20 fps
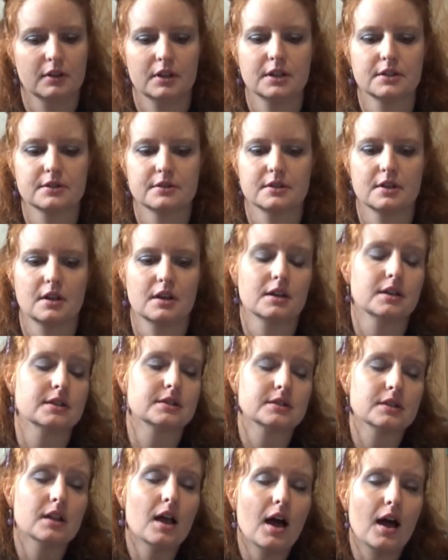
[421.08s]

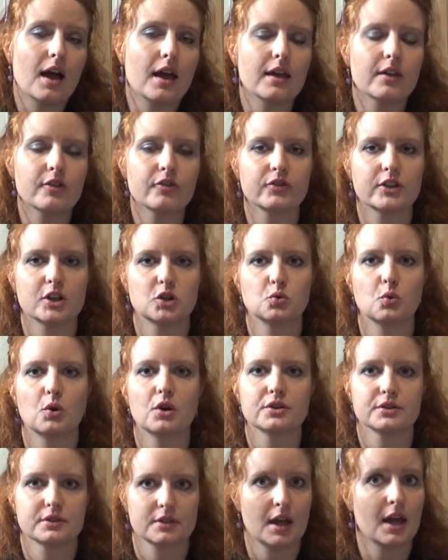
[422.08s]
his life, that
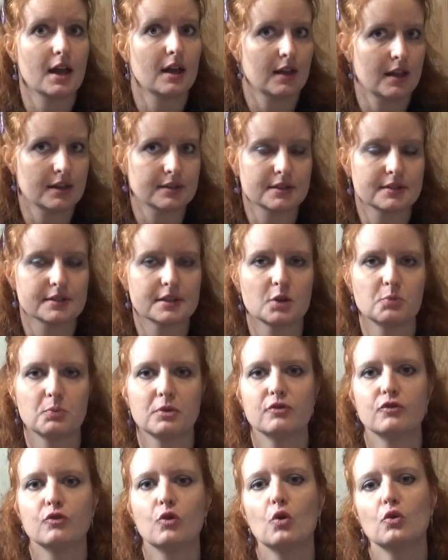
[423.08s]
was, as I said
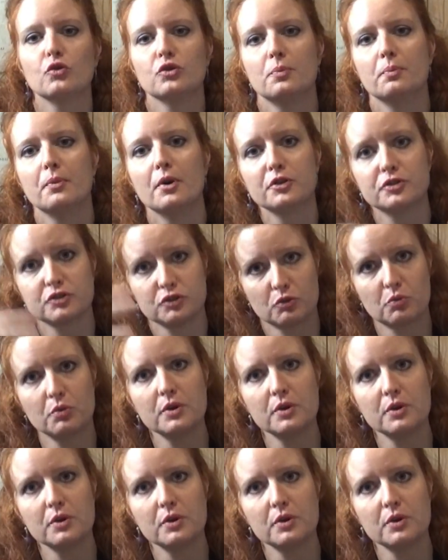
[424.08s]
before, the most